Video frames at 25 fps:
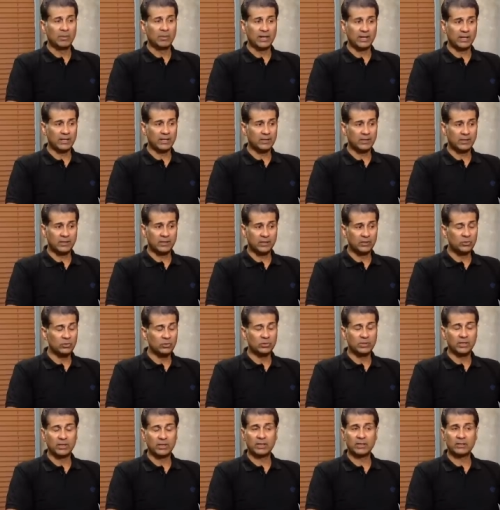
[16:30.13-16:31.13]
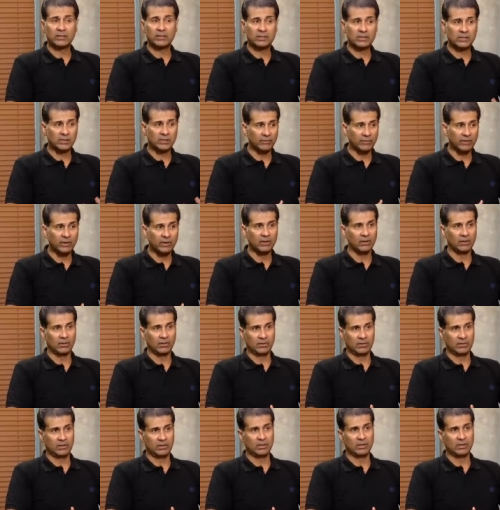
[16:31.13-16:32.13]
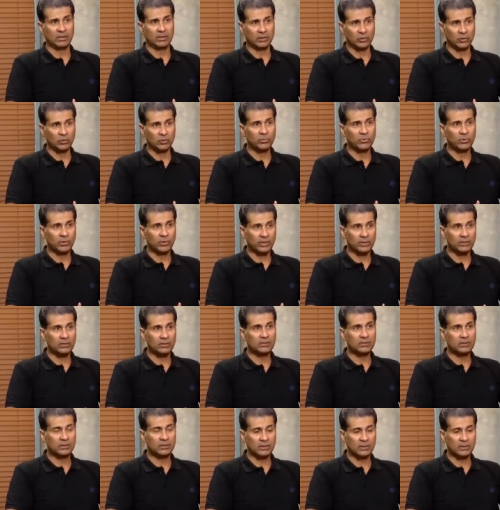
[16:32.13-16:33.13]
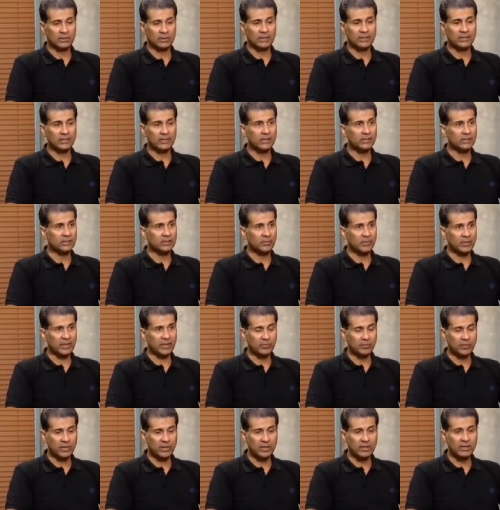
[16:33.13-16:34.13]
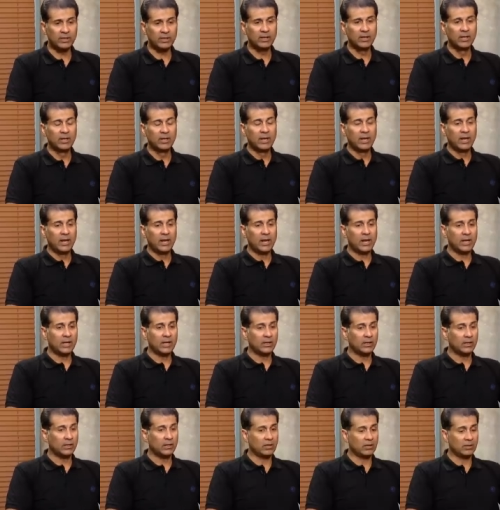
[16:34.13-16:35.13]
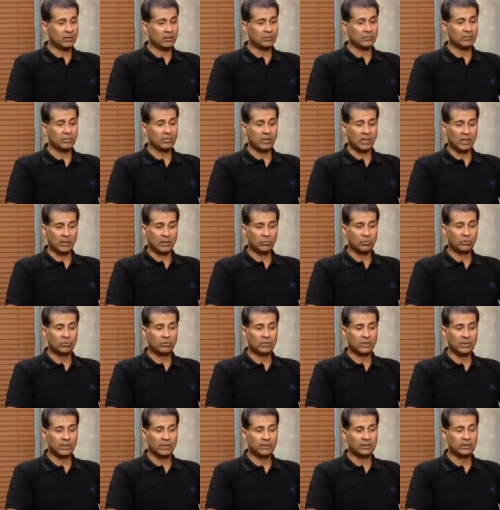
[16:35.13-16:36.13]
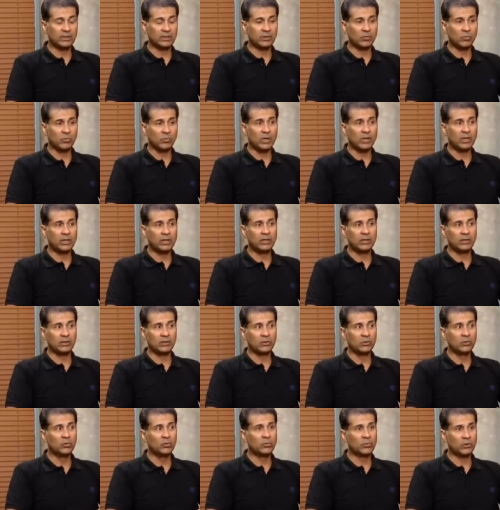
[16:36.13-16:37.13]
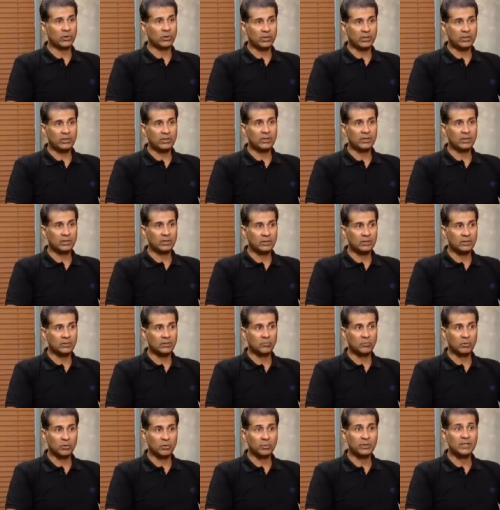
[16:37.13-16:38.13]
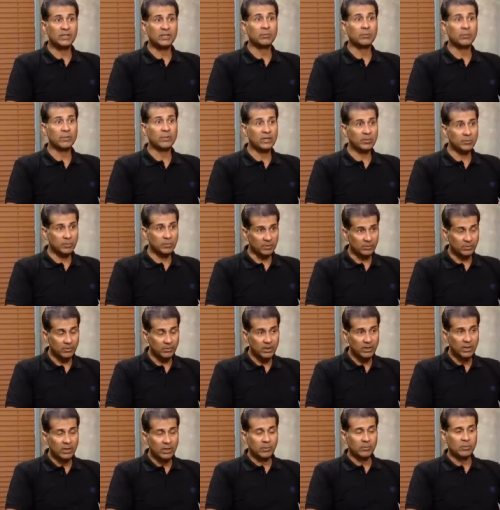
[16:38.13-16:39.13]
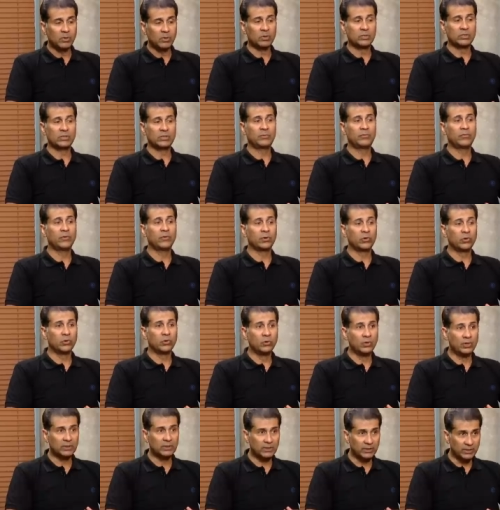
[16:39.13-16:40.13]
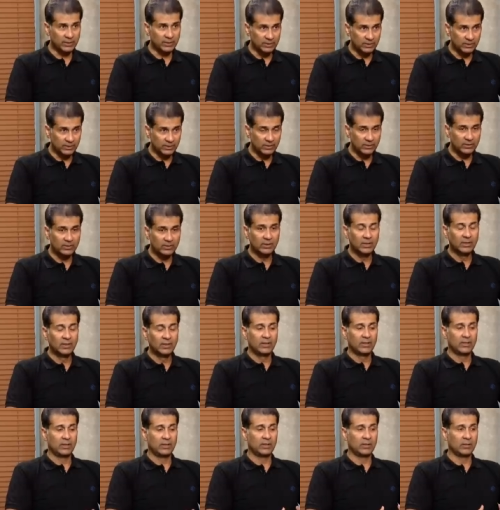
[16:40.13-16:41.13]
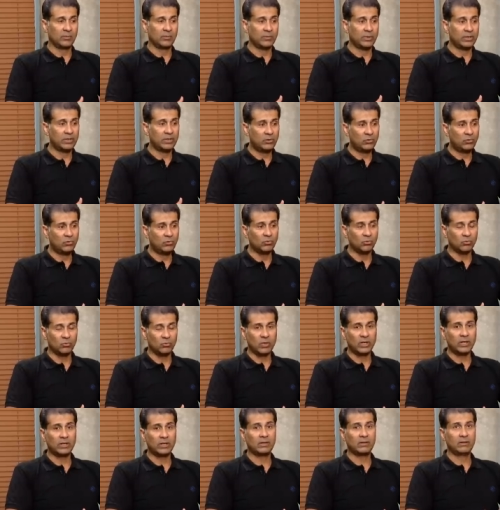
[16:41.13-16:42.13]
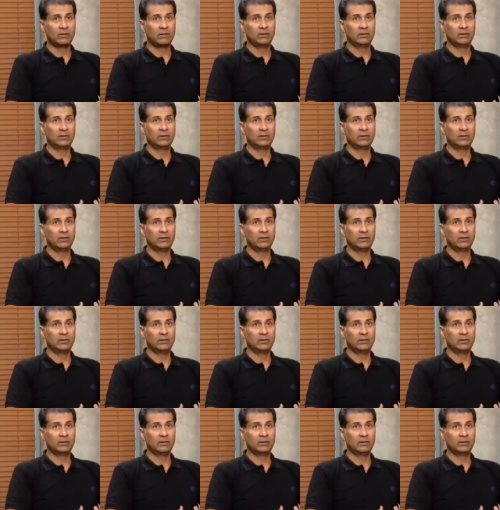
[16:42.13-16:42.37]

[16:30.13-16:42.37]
but I can tell you there are several uh, new products that are in the pipeline. And um, I would think that one new product a year would be the minimum because if for no other reason mm. uh, but two, one,